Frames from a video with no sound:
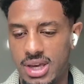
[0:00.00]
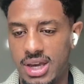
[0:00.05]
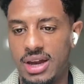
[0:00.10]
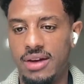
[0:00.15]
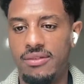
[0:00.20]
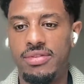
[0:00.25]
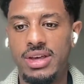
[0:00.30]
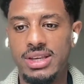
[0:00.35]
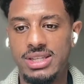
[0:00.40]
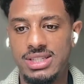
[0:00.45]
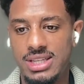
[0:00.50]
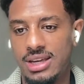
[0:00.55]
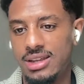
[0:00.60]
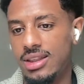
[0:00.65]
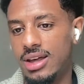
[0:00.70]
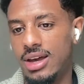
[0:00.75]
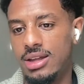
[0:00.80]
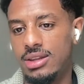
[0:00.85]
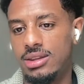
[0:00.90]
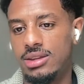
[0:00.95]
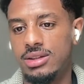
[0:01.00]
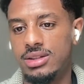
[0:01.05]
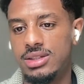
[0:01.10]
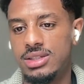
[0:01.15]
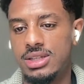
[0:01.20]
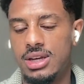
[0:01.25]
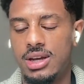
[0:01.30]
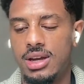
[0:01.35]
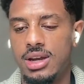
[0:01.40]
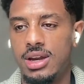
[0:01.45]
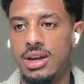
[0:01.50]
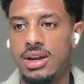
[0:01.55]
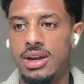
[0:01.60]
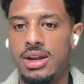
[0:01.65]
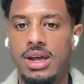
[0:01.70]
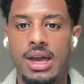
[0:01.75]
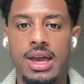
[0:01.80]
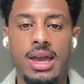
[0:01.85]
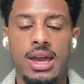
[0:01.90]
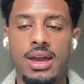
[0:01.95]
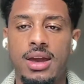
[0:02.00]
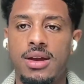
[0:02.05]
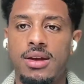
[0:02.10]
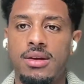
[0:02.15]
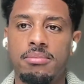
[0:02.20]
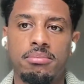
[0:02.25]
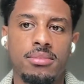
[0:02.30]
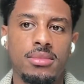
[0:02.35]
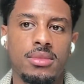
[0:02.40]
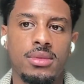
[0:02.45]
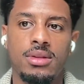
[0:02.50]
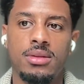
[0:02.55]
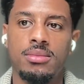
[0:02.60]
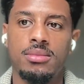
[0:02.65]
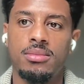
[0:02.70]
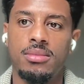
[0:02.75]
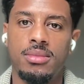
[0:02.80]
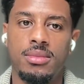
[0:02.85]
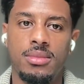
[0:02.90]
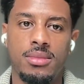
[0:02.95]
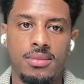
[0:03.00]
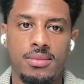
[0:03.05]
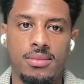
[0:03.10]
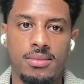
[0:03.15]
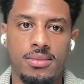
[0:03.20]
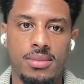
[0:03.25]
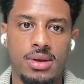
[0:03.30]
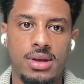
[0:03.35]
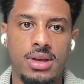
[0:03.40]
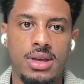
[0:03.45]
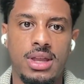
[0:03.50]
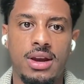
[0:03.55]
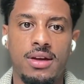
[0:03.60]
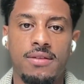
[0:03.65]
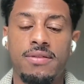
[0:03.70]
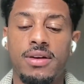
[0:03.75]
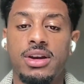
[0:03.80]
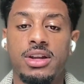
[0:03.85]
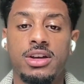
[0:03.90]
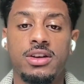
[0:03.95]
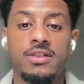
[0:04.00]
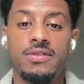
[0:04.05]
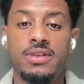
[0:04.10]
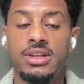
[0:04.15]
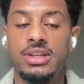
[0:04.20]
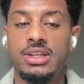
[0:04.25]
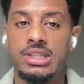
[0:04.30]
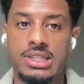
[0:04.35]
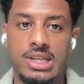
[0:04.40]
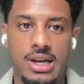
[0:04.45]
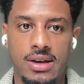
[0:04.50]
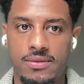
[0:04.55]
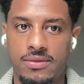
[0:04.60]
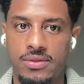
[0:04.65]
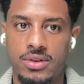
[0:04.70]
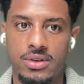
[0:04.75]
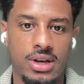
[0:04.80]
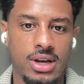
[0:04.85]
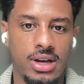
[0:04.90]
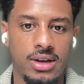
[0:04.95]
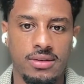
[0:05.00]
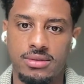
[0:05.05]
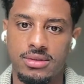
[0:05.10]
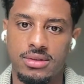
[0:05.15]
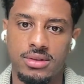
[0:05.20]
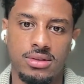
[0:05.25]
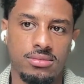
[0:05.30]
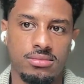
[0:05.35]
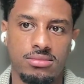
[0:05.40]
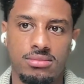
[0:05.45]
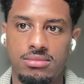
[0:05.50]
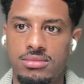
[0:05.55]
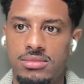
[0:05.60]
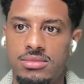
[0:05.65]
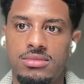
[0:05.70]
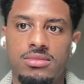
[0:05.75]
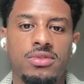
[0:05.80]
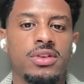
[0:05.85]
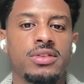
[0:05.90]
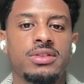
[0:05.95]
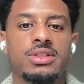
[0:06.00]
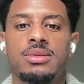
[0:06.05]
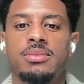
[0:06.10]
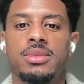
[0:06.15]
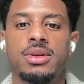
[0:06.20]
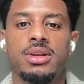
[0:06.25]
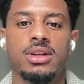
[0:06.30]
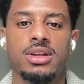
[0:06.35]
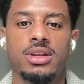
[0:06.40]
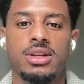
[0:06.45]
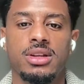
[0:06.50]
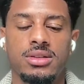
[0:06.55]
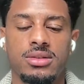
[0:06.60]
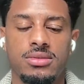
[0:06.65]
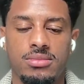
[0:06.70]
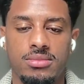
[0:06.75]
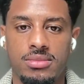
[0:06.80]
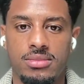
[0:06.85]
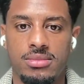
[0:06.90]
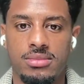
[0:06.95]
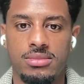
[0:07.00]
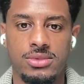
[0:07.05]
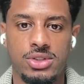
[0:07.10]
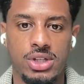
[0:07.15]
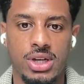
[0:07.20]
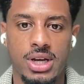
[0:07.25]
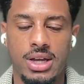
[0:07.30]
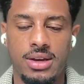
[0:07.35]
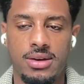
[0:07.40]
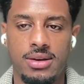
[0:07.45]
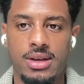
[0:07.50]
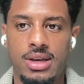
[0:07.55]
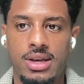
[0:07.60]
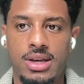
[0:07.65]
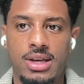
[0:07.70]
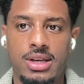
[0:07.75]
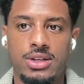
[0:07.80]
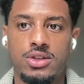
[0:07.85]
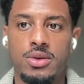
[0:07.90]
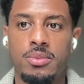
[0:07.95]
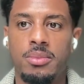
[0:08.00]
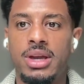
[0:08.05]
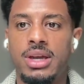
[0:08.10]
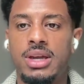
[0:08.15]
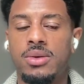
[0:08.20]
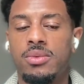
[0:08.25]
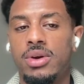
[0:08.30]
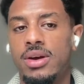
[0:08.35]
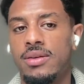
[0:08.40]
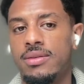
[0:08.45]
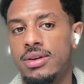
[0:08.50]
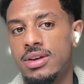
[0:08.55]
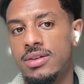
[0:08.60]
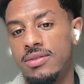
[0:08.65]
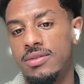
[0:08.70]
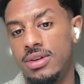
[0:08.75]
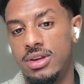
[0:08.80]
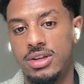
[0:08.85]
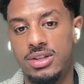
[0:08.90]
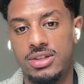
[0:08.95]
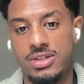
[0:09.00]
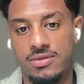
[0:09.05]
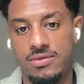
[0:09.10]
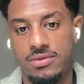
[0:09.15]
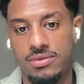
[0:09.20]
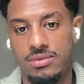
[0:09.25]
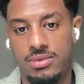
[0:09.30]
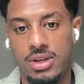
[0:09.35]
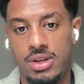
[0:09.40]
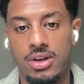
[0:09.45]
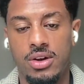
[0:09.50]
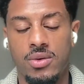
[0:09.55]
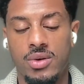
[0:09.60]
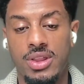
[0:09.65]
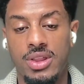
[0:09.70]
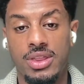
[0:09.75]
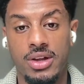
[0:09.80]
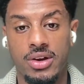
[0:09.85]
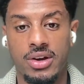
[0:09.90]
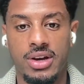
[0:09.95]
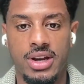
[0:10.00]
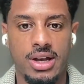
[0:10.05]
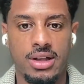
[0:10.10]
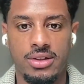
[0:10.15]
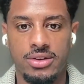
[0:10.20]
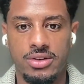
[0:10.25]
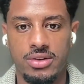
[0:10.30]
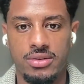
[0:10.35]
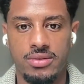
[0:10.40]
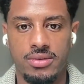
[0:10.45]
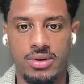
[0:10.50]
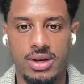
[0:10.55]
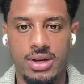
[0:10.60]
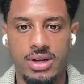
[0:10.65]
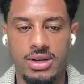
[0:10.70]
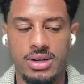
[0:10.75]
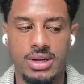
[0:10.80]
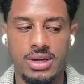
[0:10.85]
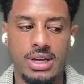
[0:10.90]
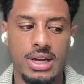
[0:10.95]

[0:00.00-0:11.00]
Yeah. If they say that, then say, hey, can I find a convenient time for you to have a 15-minute chat? So make it whatever convenient is, in their calendar, right?